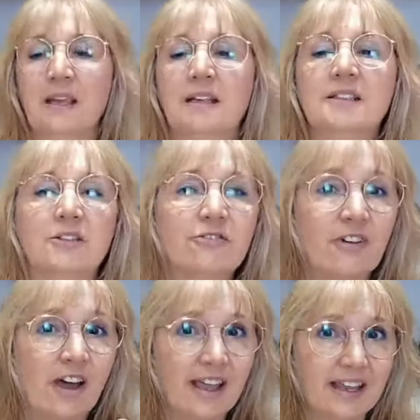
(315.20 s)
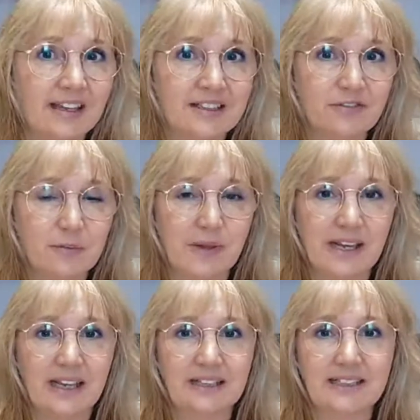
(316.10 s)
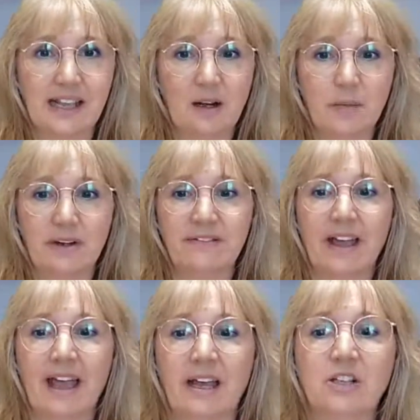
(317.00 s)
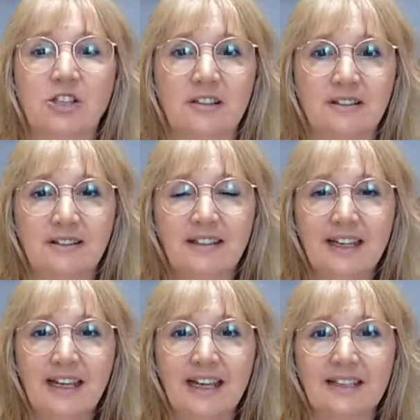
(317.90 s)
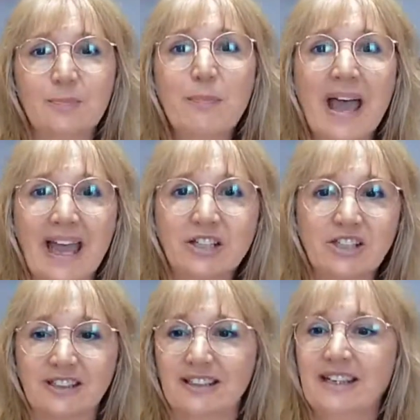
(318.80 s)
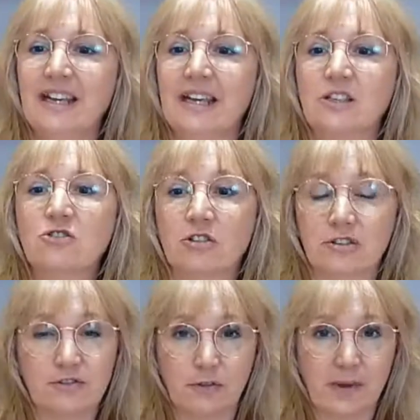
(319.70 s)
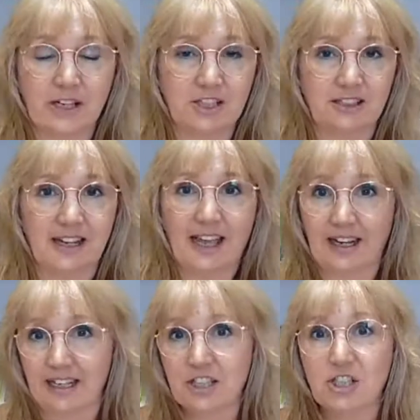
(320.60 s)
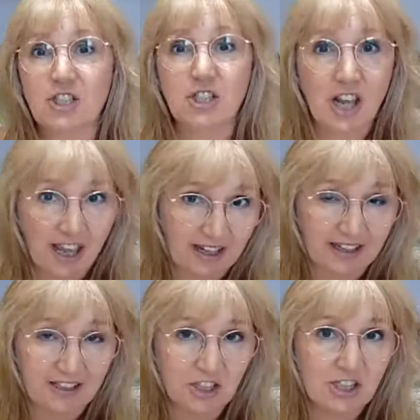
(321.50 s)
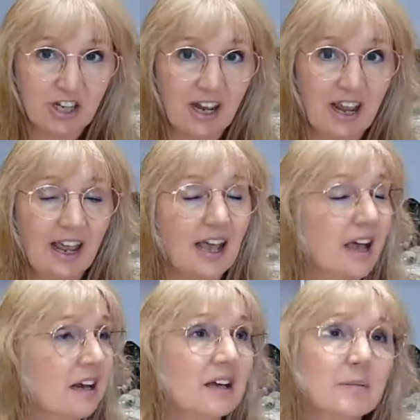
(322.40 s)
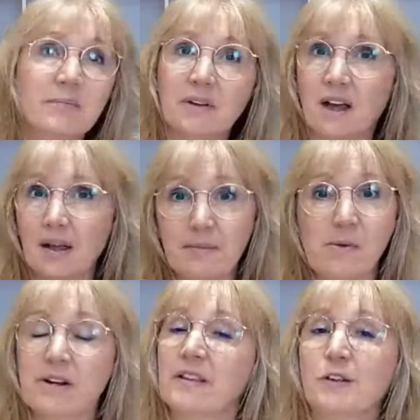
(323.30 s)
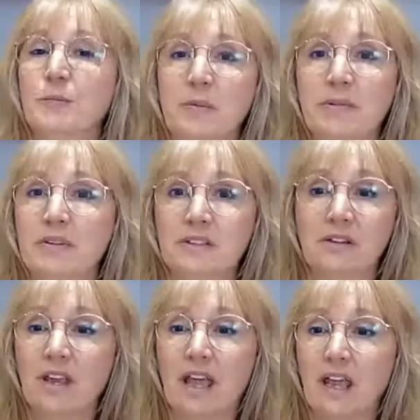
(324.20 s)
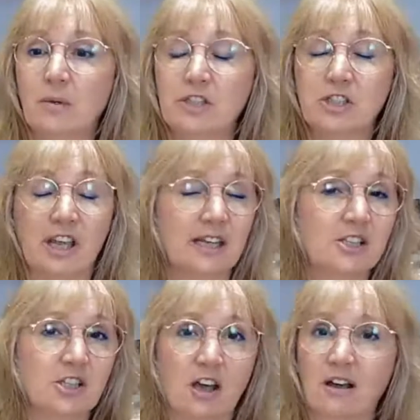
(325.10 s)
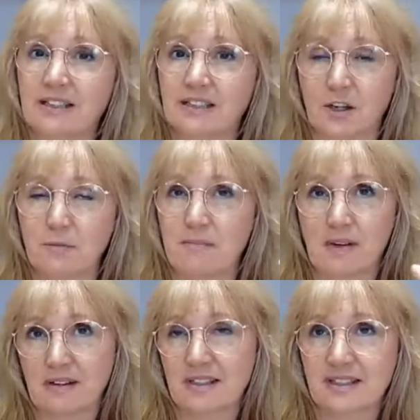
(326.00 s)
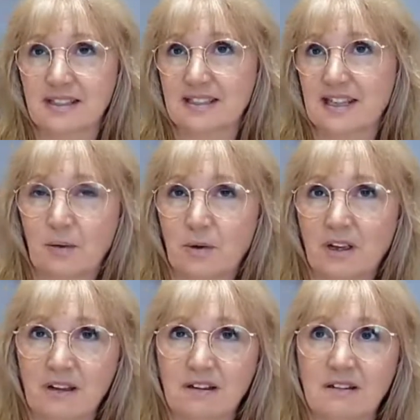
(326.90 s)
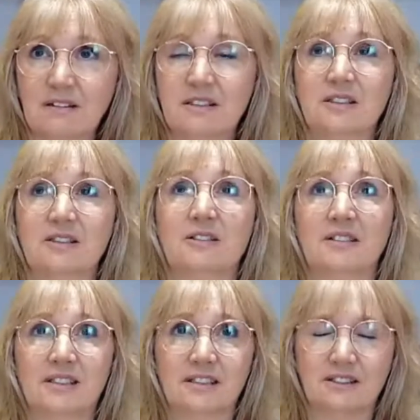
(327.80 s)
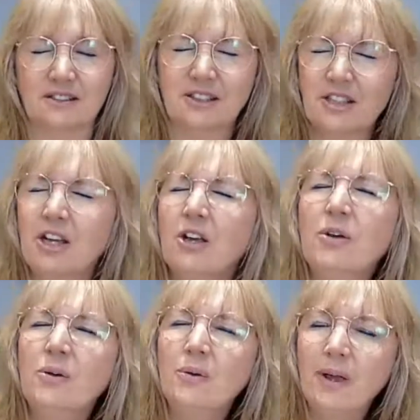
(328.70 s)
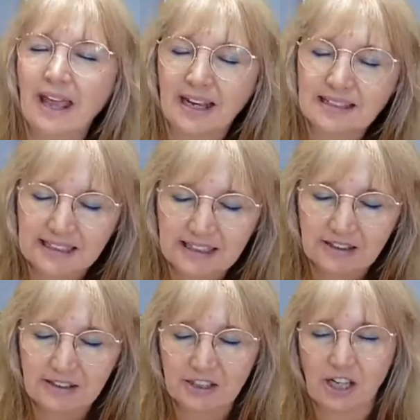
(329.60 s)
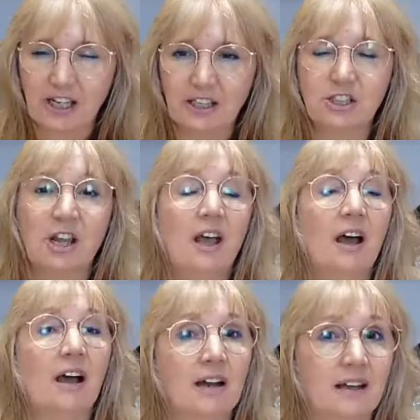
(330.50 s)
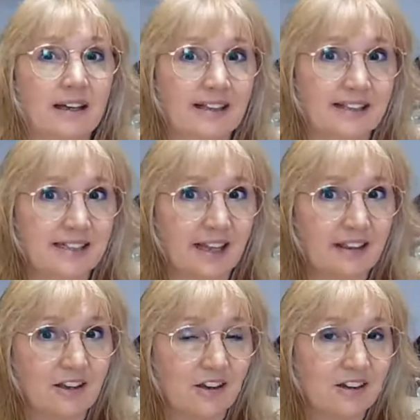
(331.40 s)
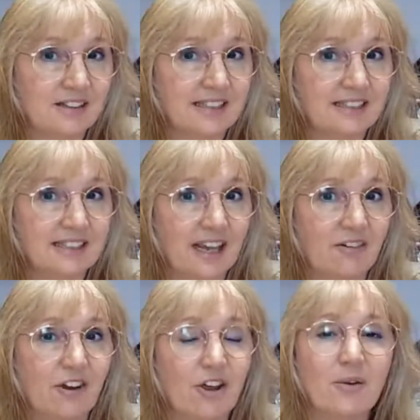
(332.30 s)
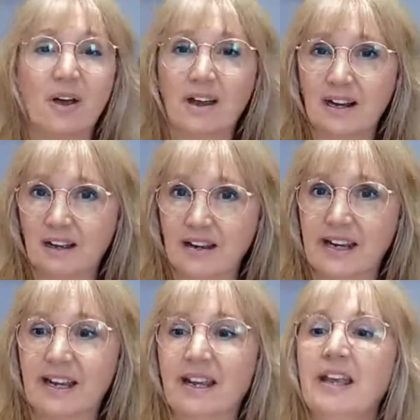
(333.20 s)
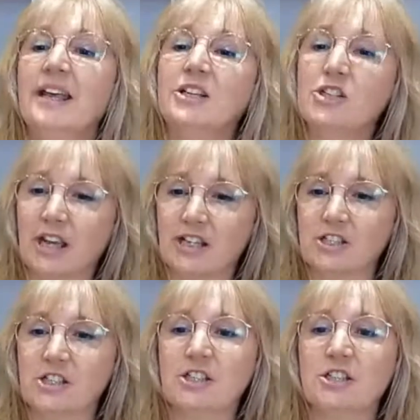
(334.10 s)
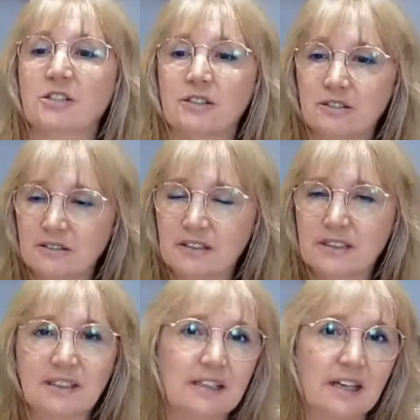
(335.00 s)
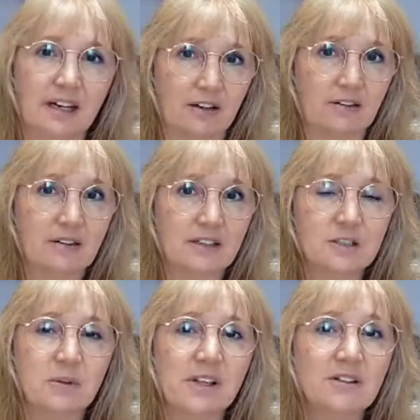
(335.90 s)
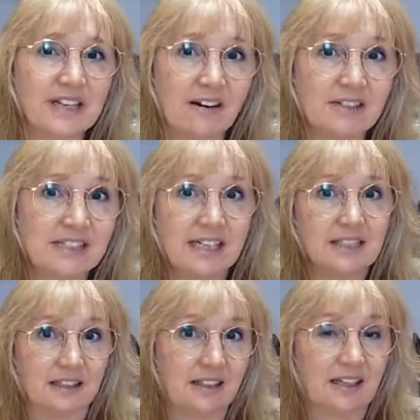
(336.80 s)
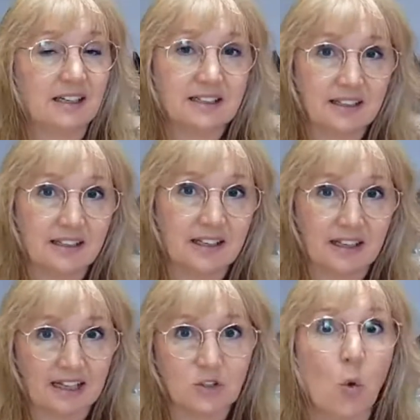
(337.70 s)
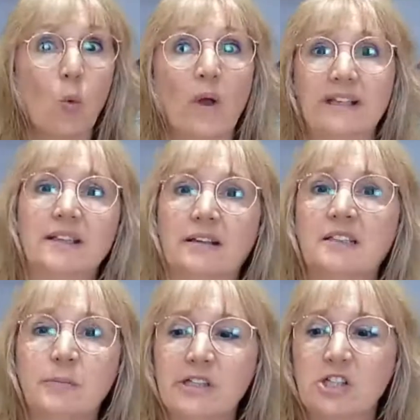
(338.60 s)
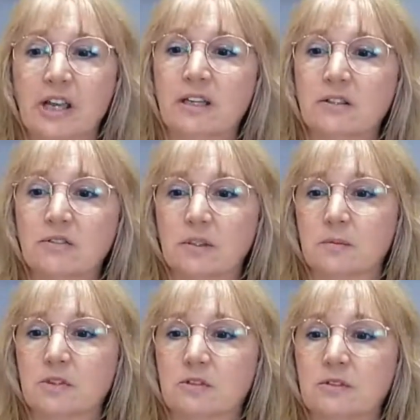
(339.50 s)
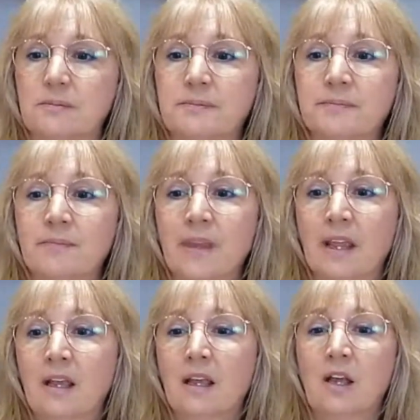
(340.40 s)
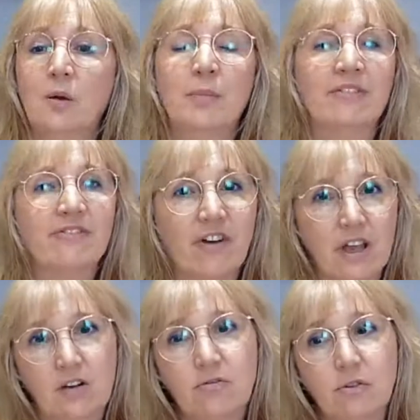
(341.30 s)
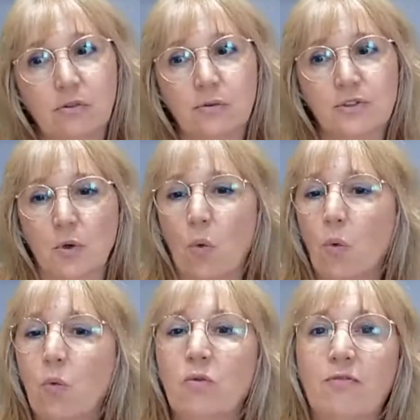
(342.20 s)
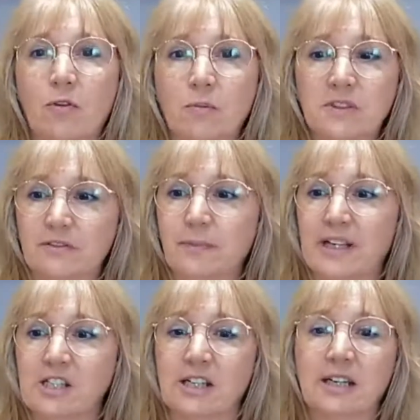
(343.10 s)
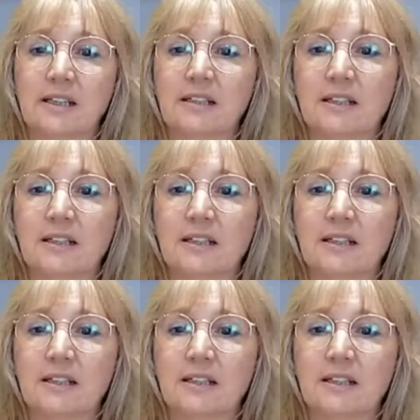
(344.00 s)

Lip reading: So fire is, for me, it's the element of action, it's passion, it's transformation, and it's change. And I'm one of those people that's okay with change. I don't mind the Tower card as long as it's not too hectic change. I like the Death card in tarot. I like changes. It's one of those guarantees, I think, isn't it, that there's always going to be change of some sort. But fire rules all forms of magic,